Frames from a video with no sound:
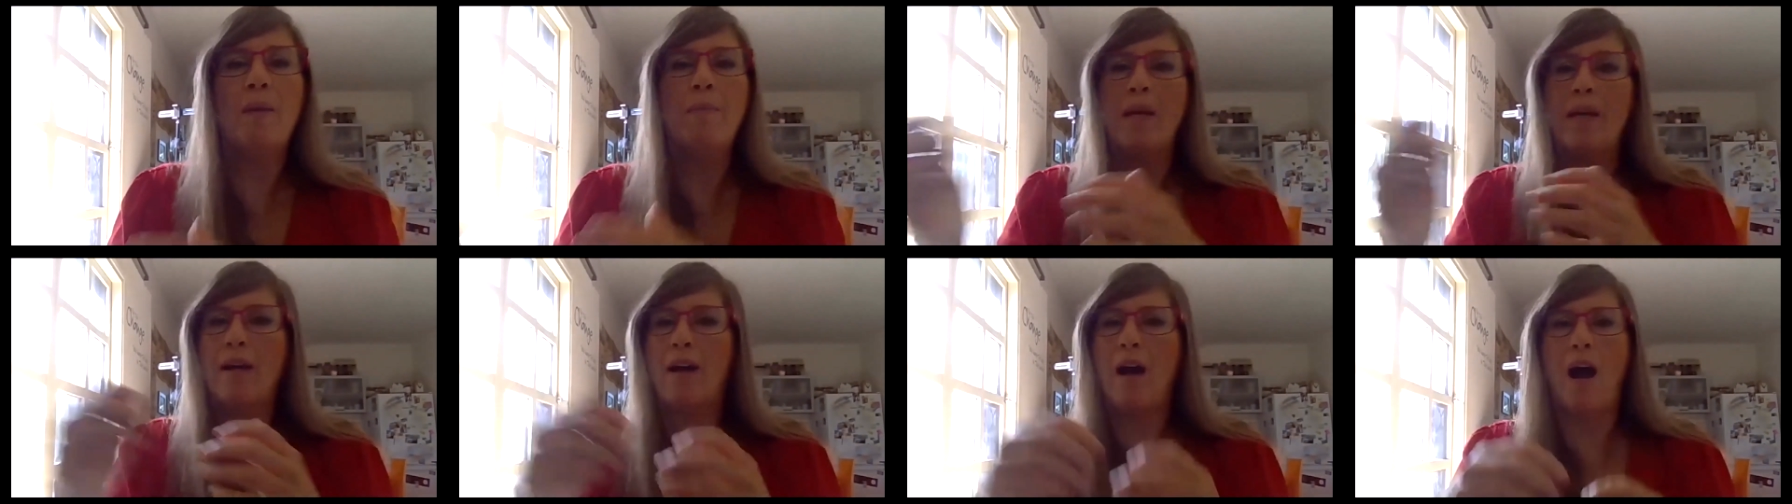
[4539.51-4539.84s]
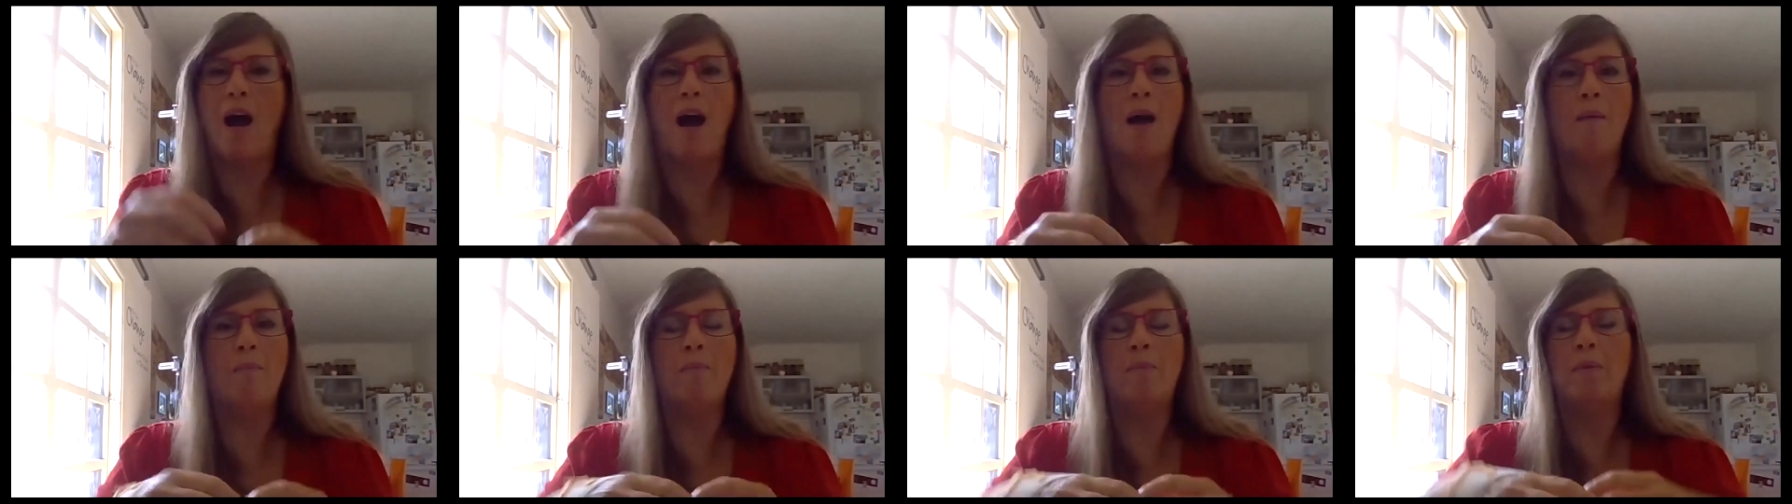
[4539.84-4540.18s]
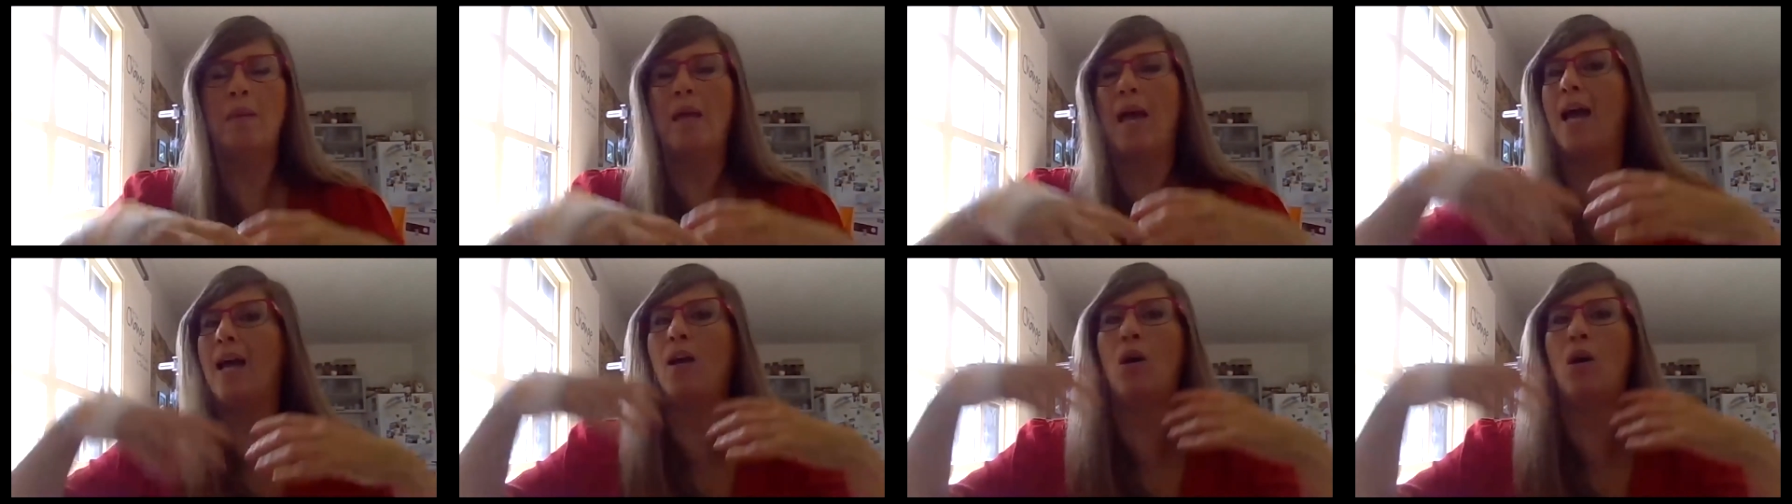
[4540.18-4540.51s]
become
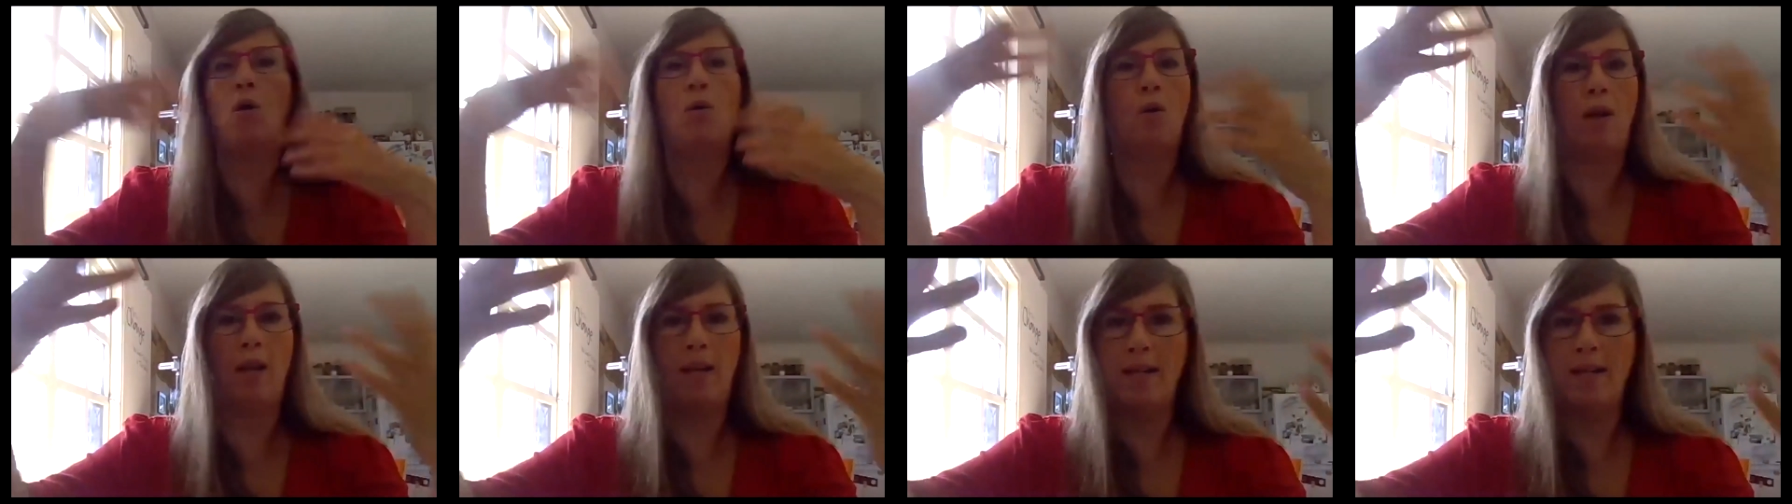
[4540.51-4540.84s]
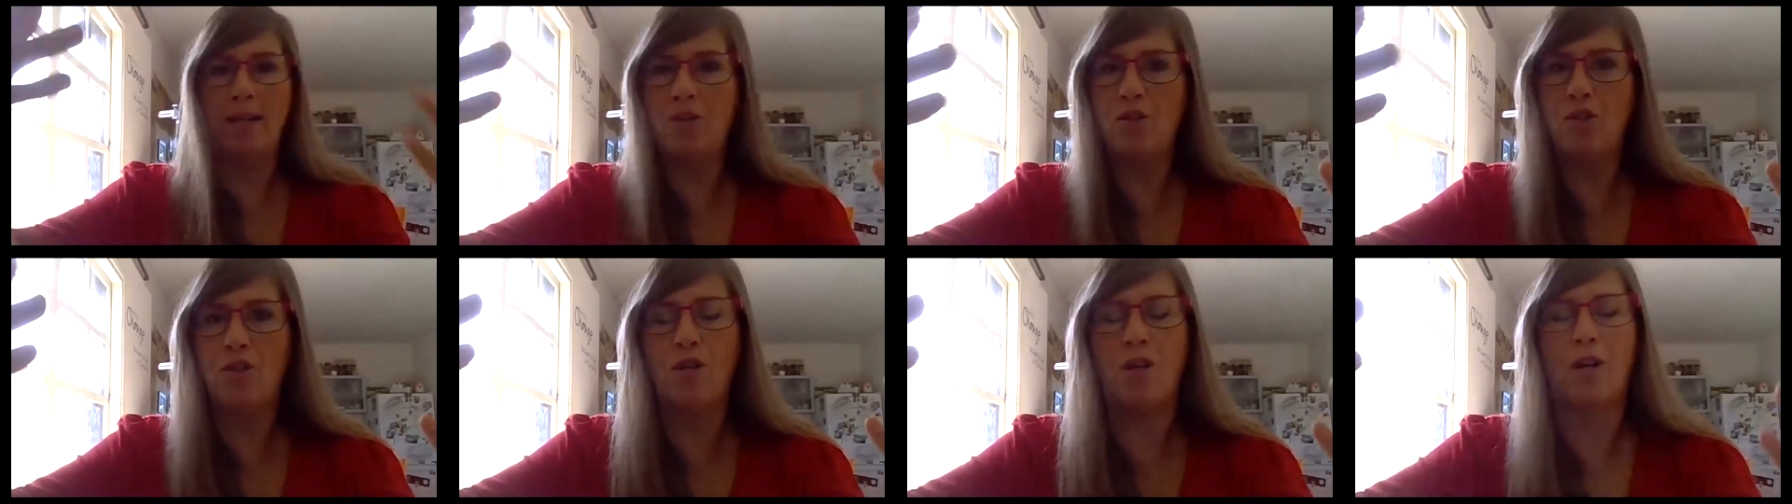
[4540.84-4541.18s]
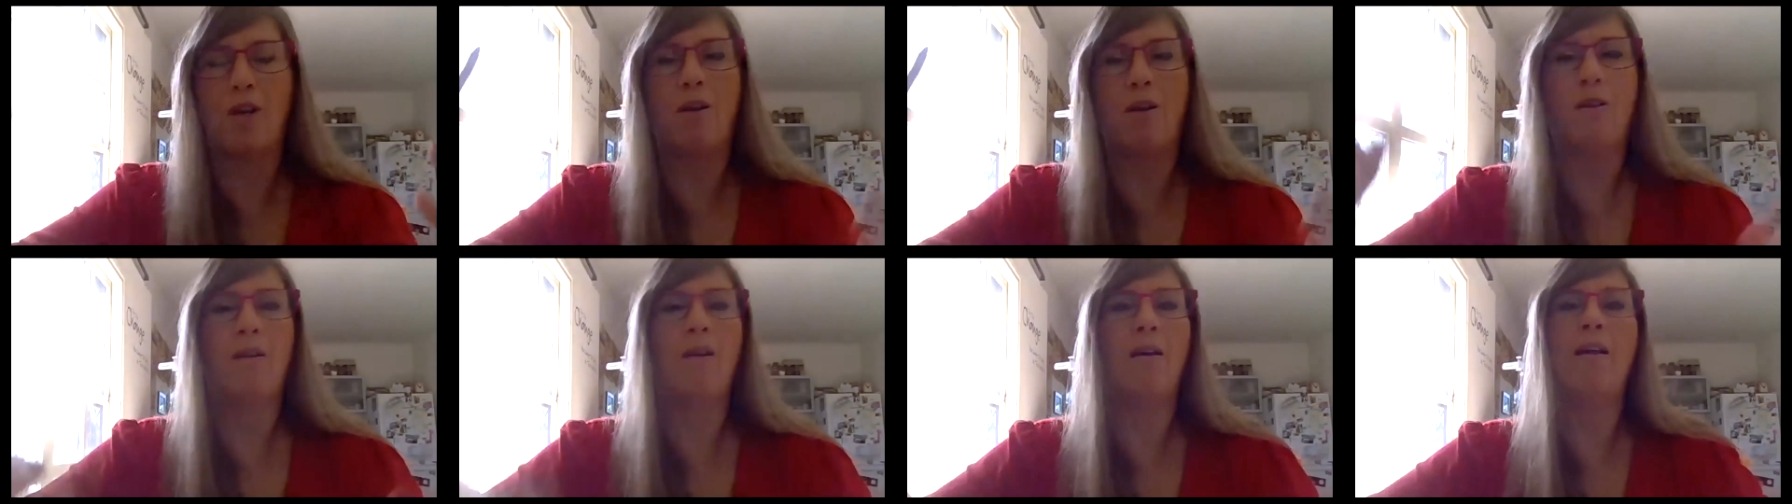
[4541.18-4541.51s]
their
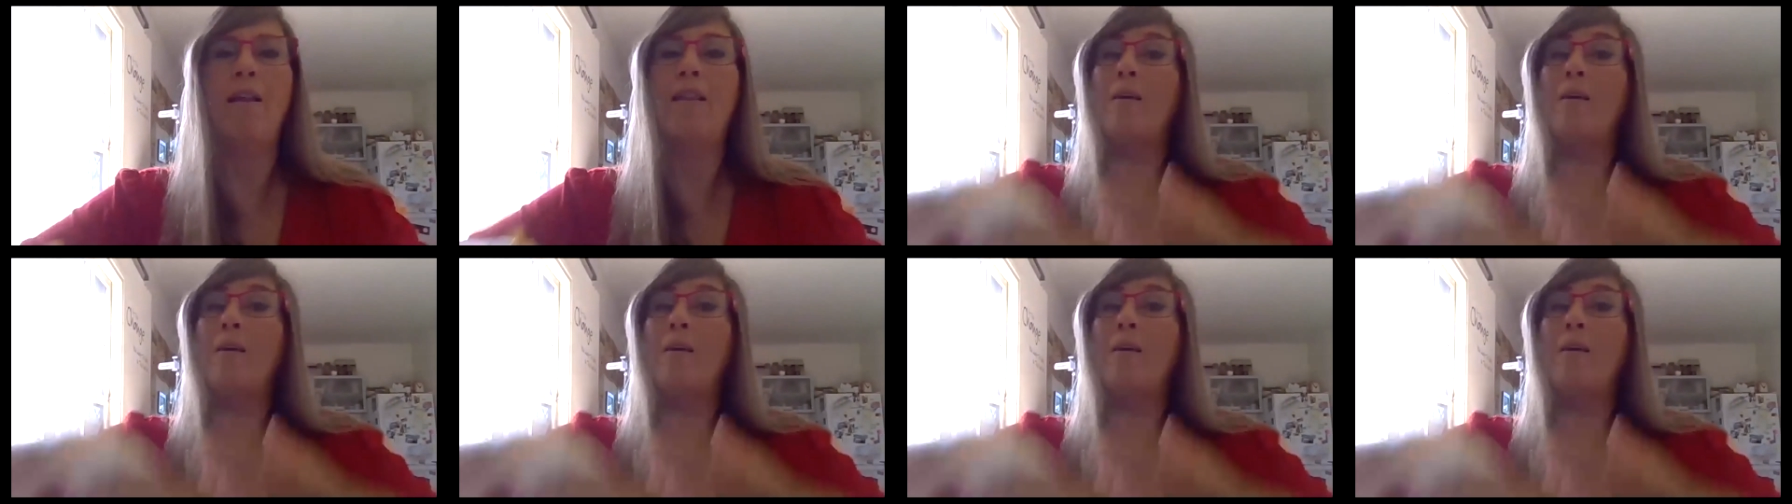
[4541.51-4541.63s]
coalition,